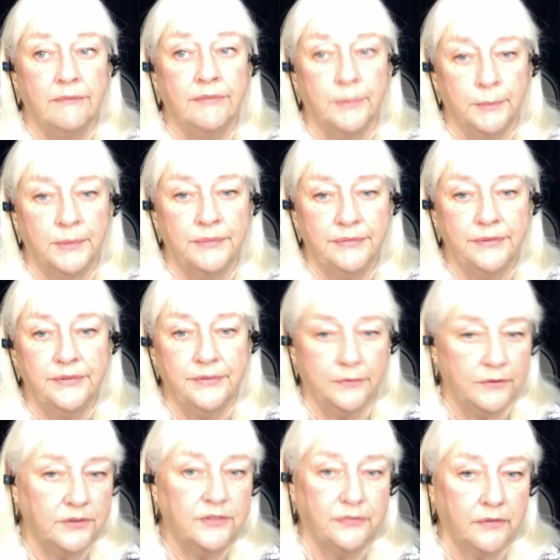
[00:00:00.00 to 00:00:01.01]
of them if you
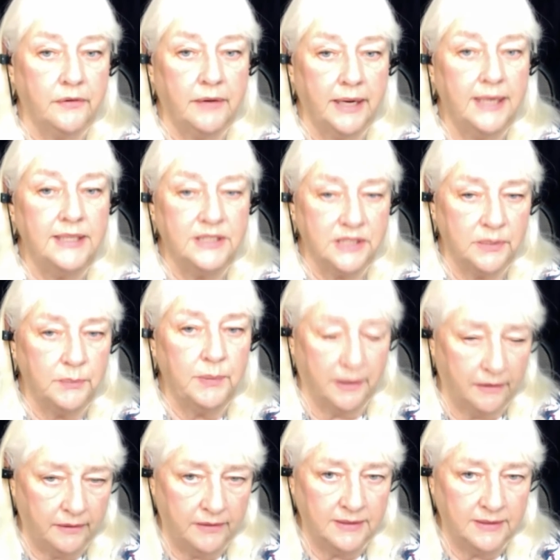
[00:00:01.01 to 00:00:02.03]
search for aging
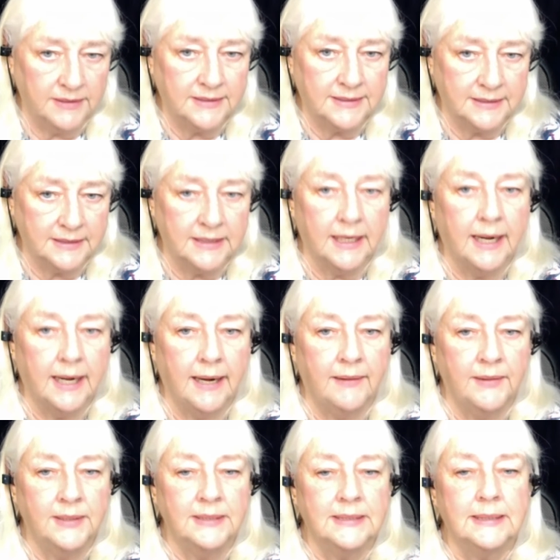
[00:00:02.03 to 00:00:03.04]
parents and
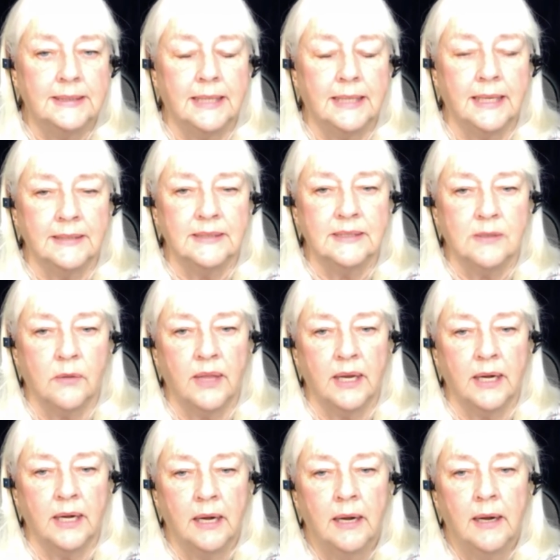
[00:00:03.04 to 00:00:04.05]
things. So
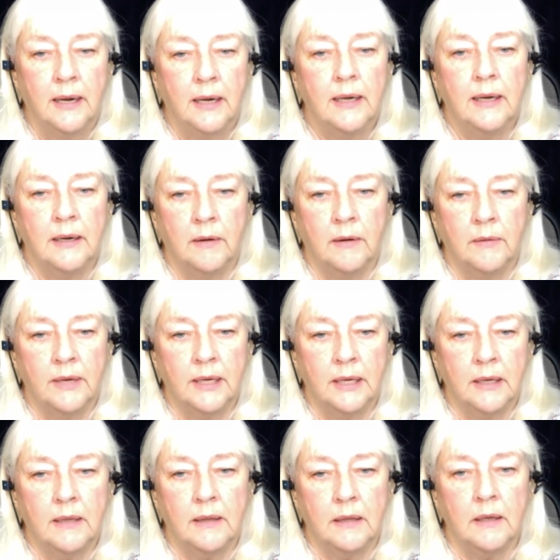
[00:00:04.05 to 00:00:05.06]
that,
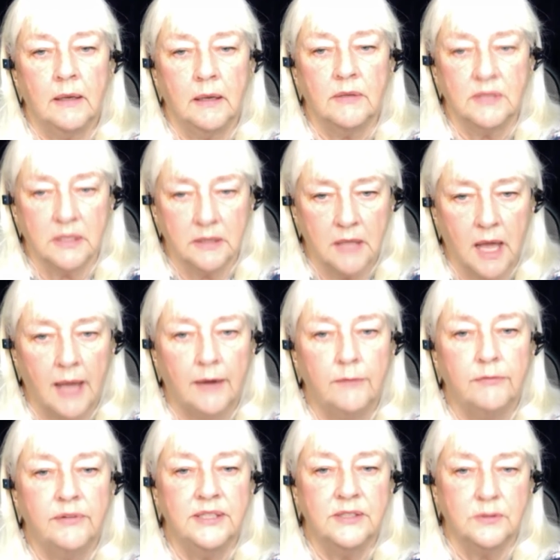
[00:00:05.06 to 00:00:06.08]
there's a lot
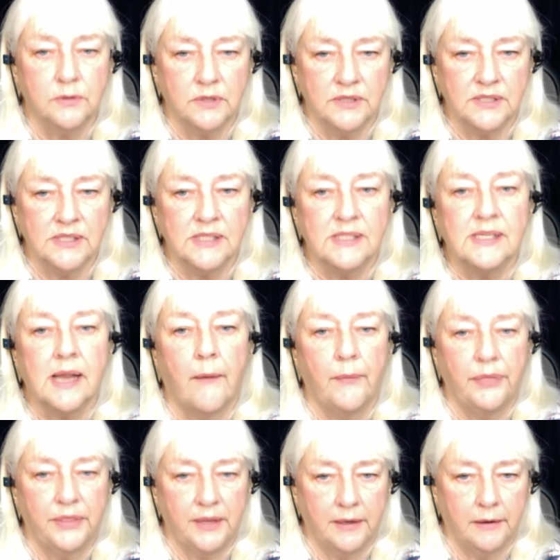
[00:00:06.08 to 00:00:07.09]
of resources
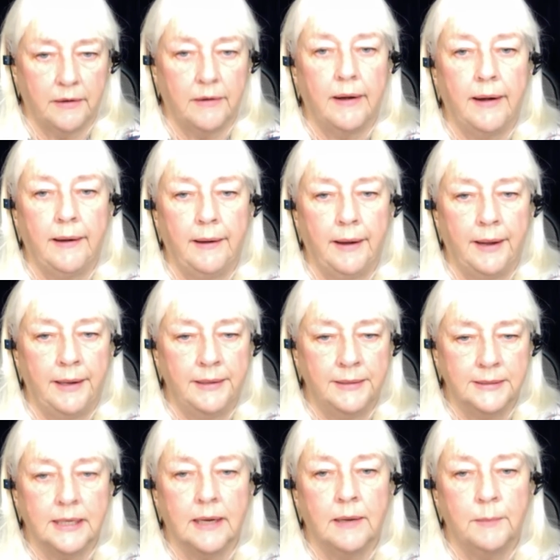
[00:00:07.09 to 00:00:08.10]
out there
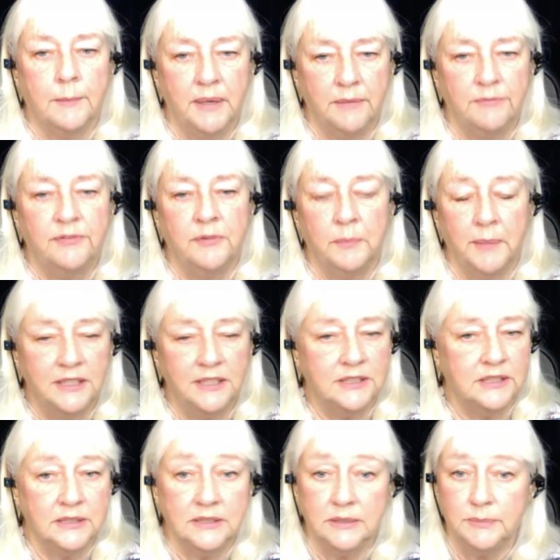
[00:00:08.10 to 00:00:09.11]
and
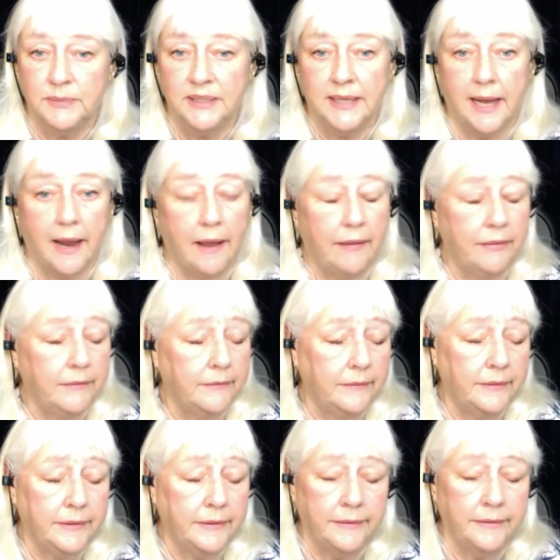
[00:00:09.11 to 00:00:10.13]
information to be
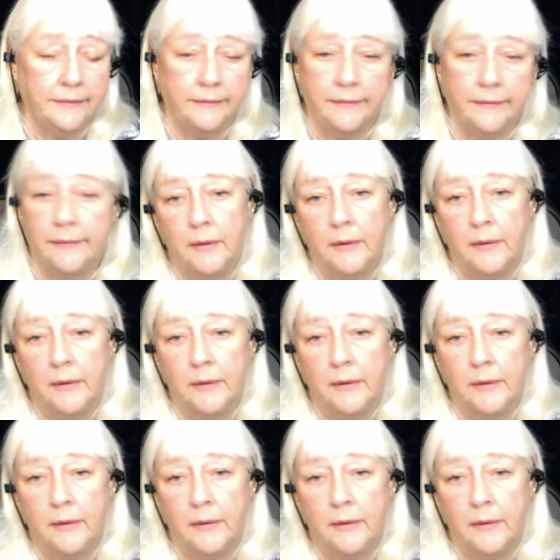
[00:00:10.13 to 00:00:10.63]
gathered. And,